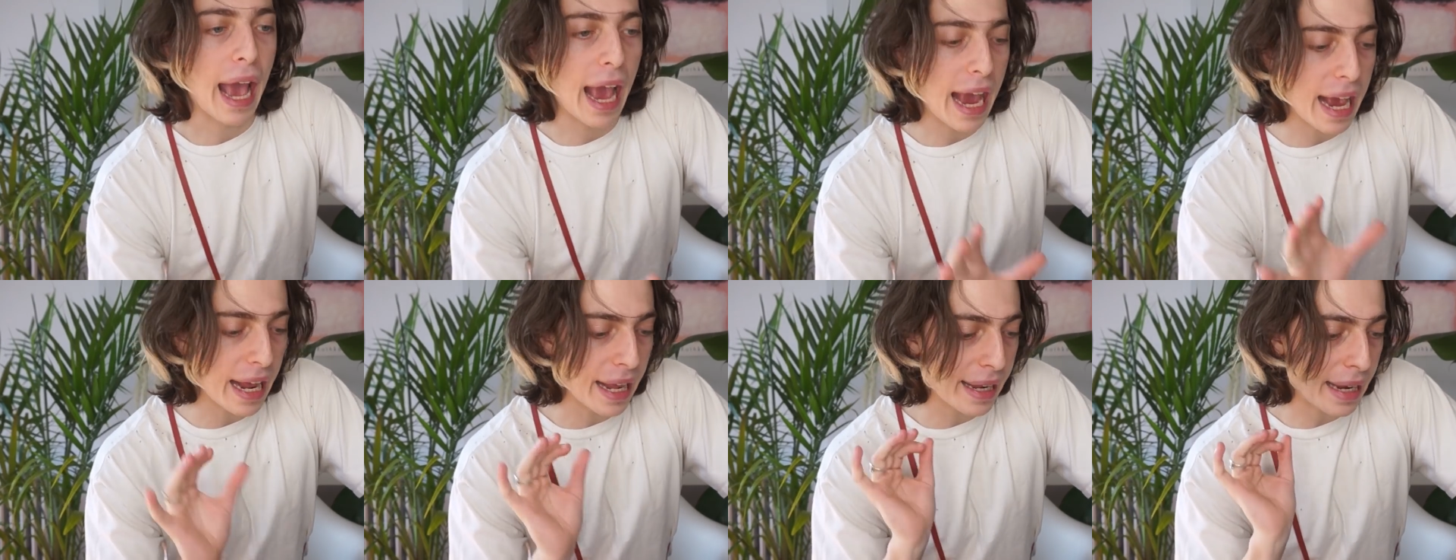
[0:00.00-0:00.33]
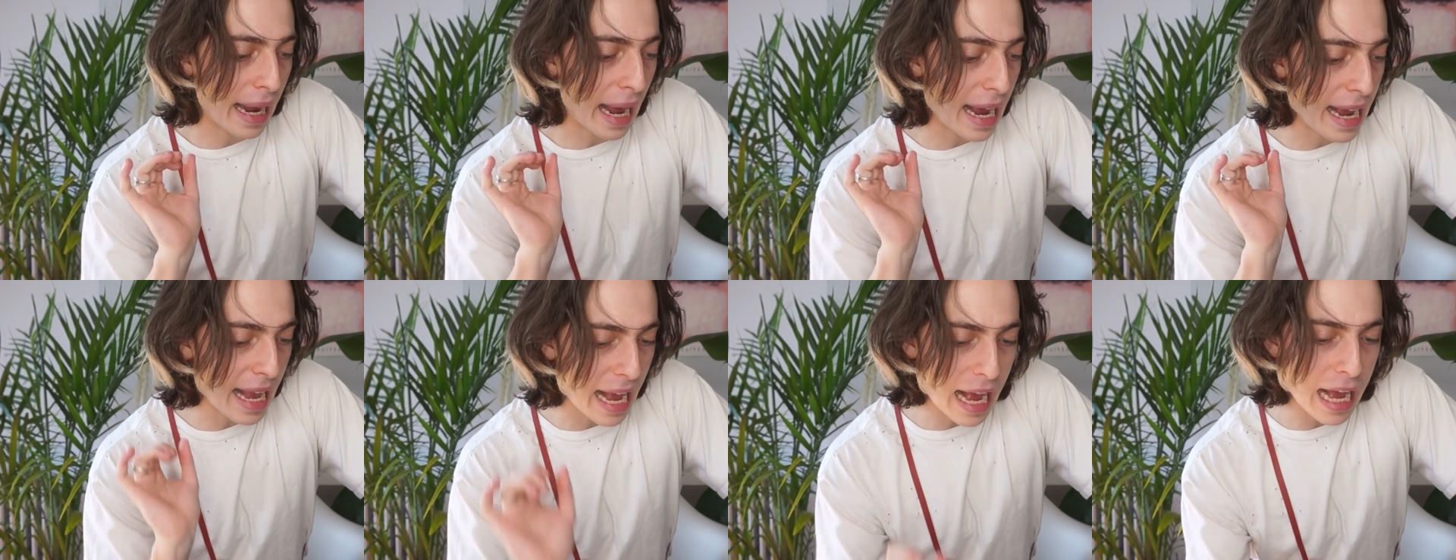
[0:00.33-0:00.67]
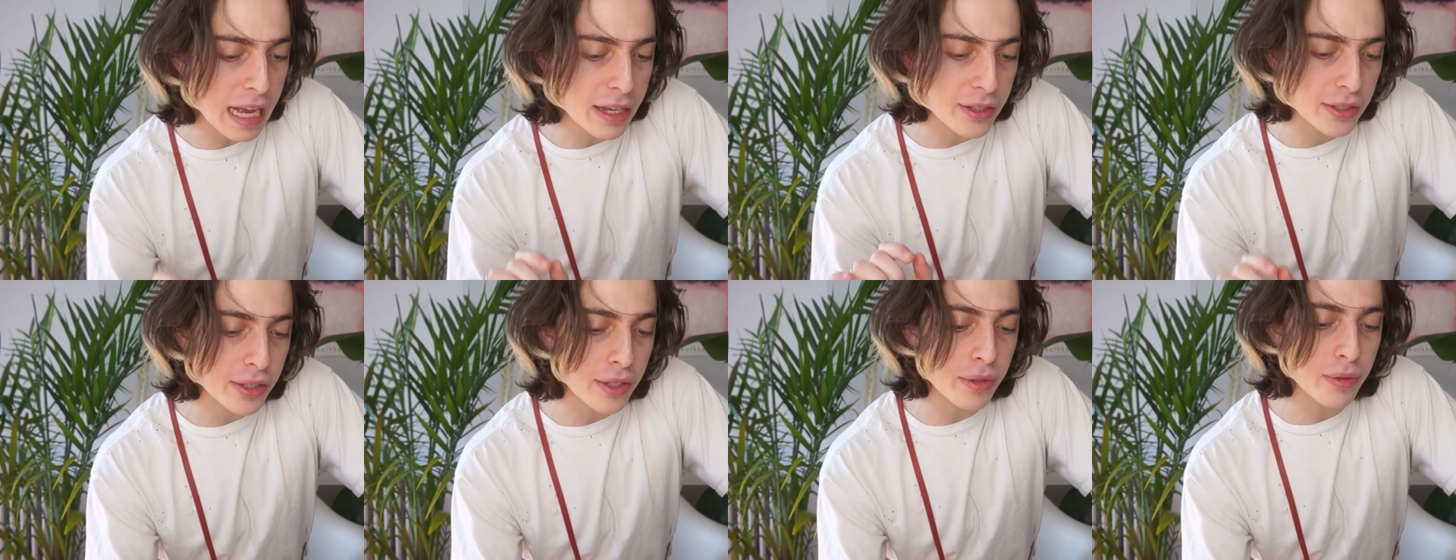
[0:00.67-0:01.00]
And I
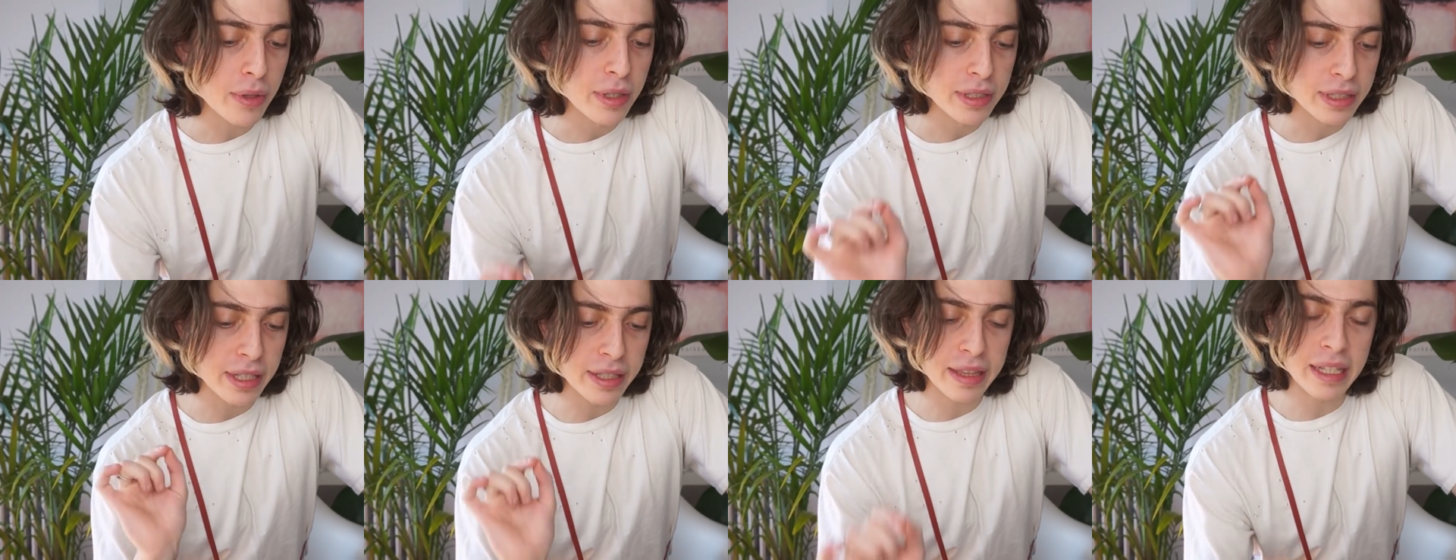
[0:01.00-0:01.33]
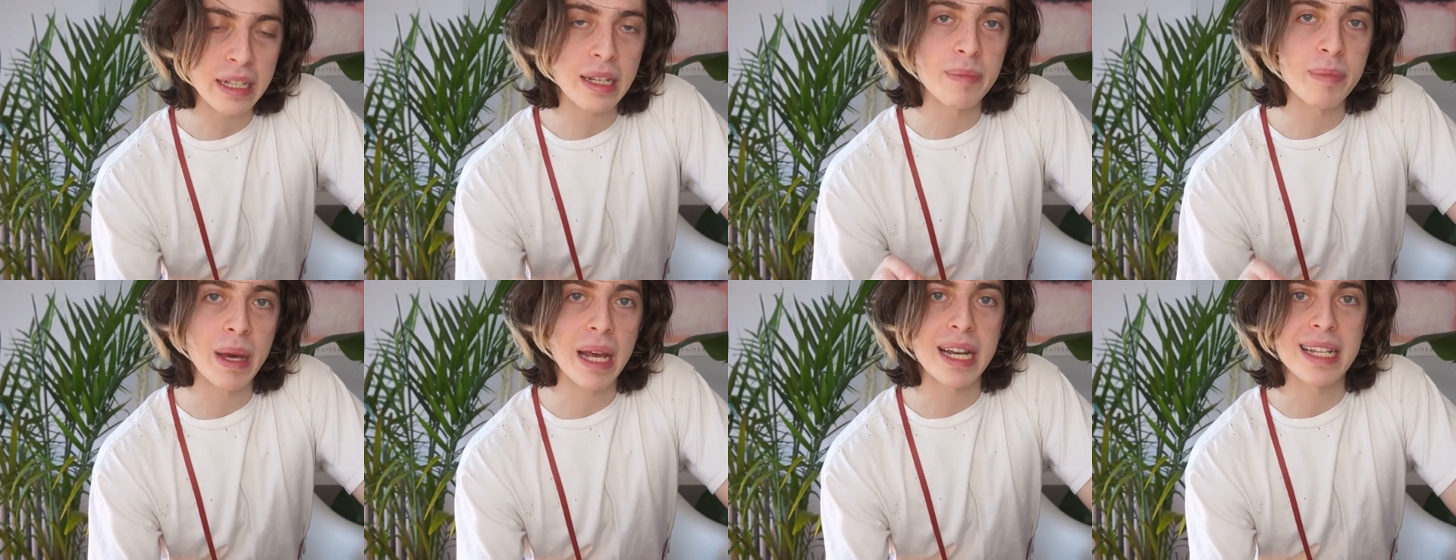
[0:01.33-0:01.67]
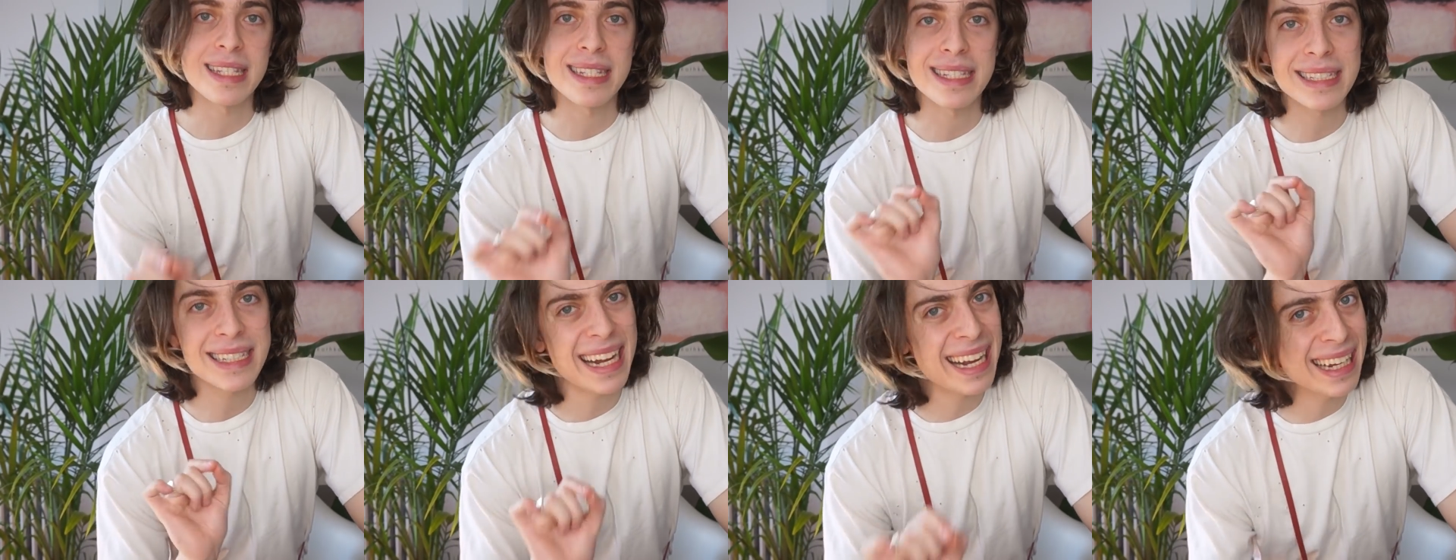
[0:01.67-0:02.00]
ask you to think about
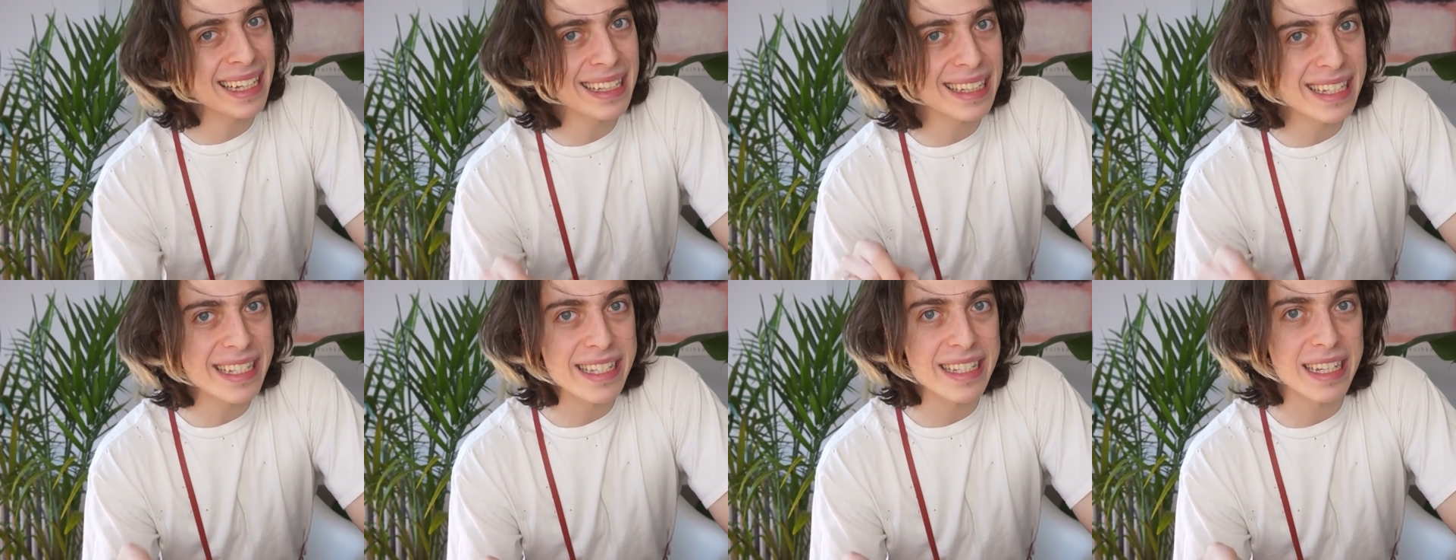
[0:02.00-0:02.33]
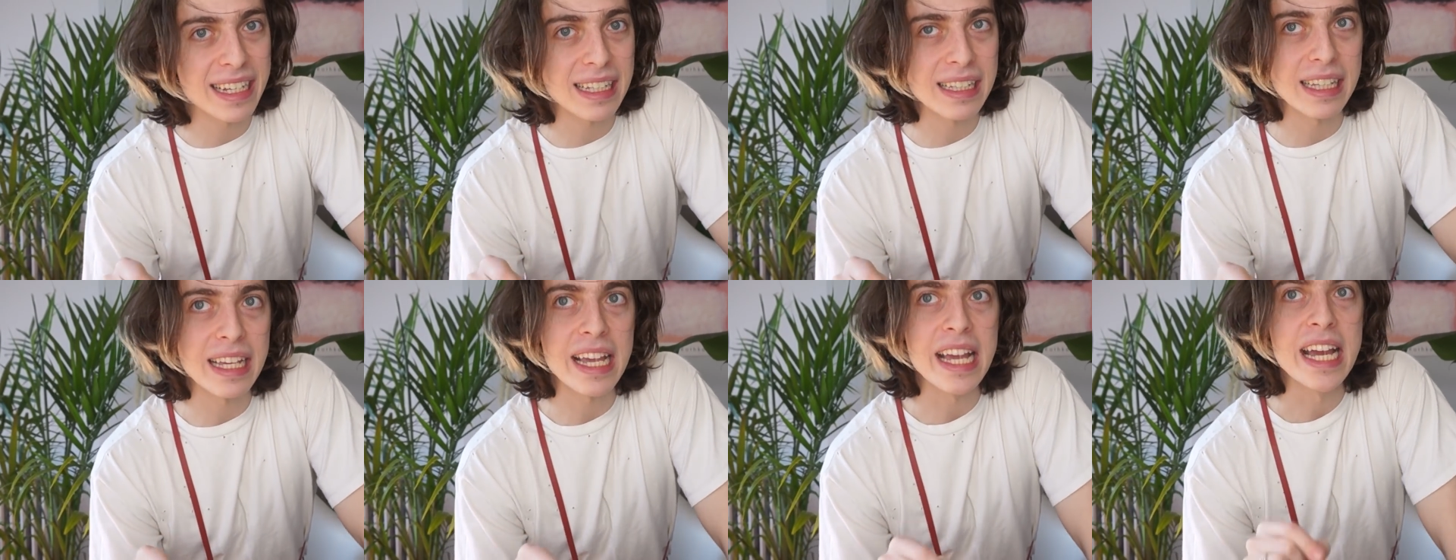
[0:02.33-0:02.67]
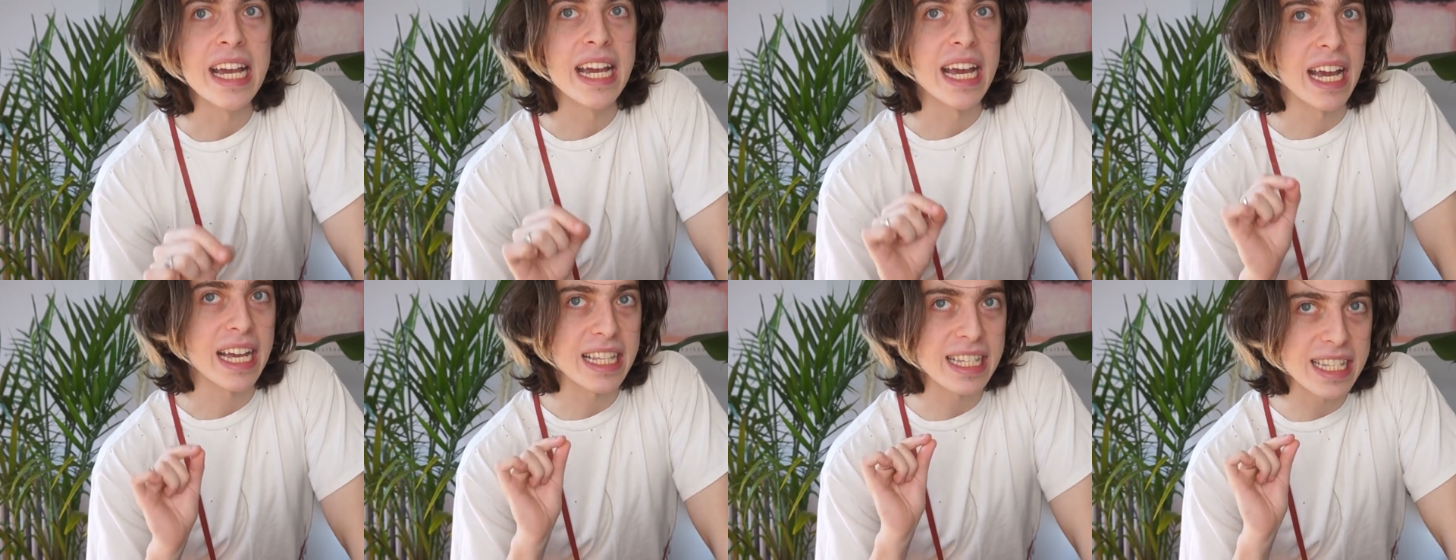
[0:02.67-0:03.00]
it stylistically
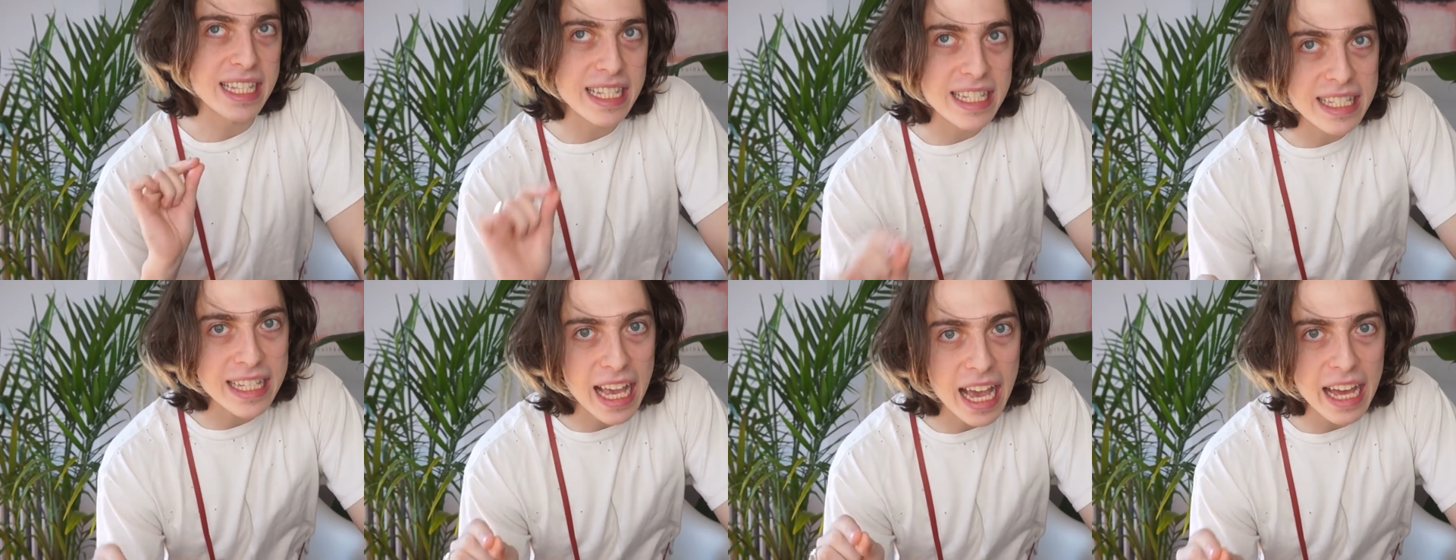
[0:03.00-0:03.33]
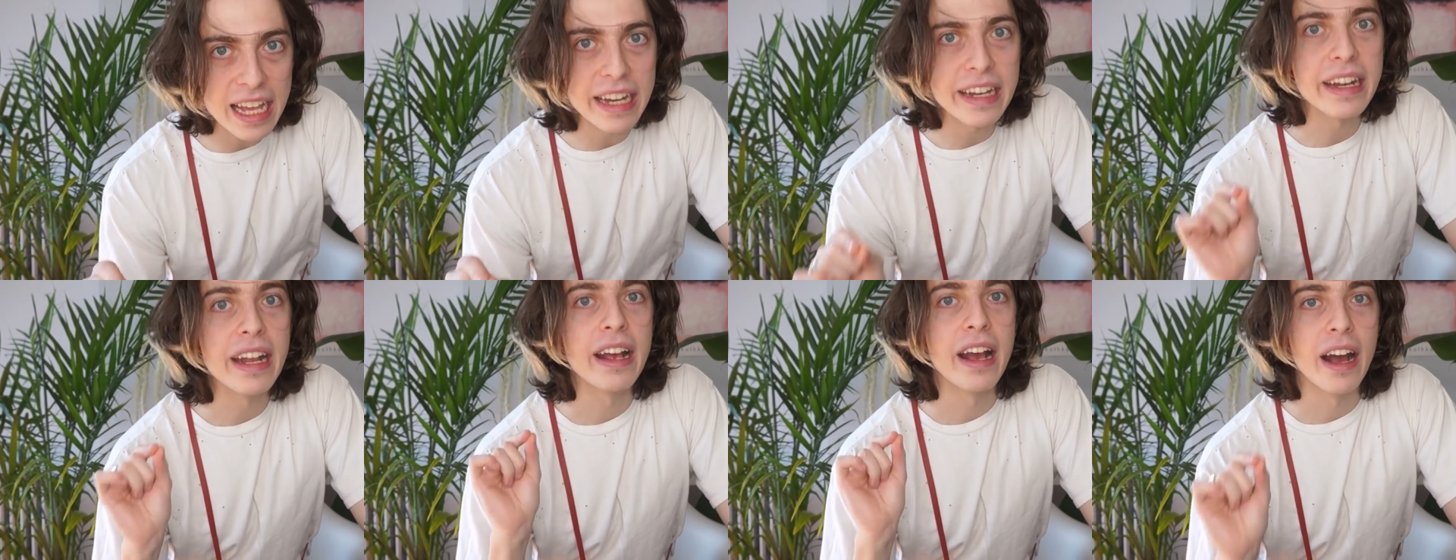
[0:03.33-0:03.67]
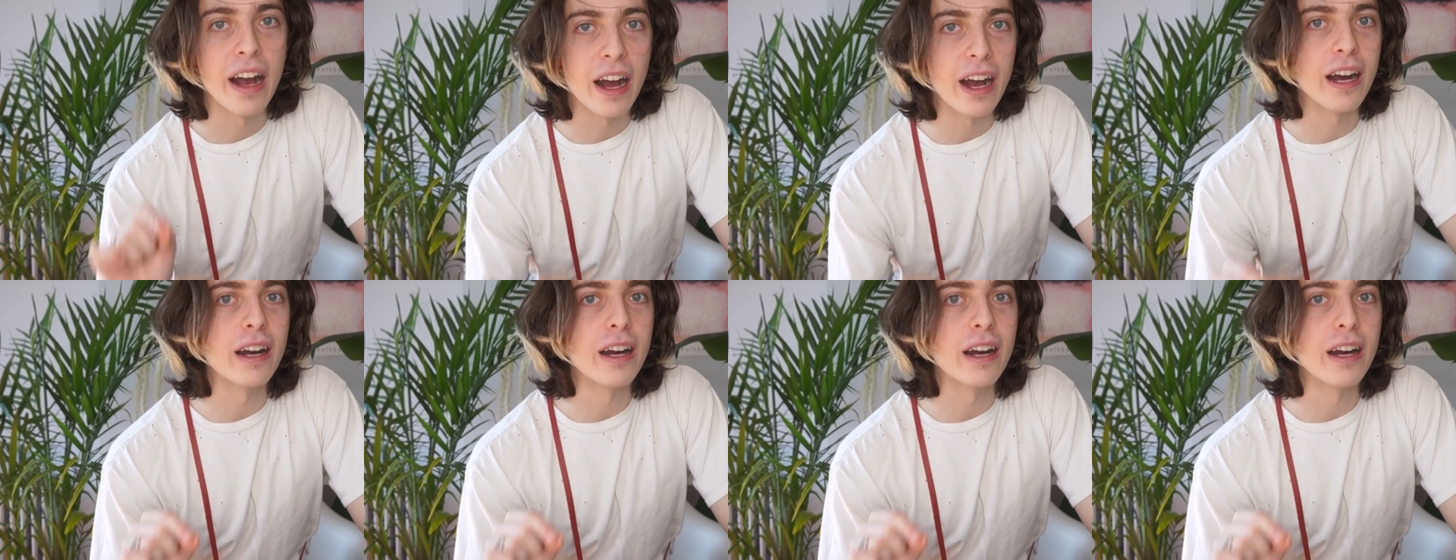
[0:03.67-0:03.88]
instead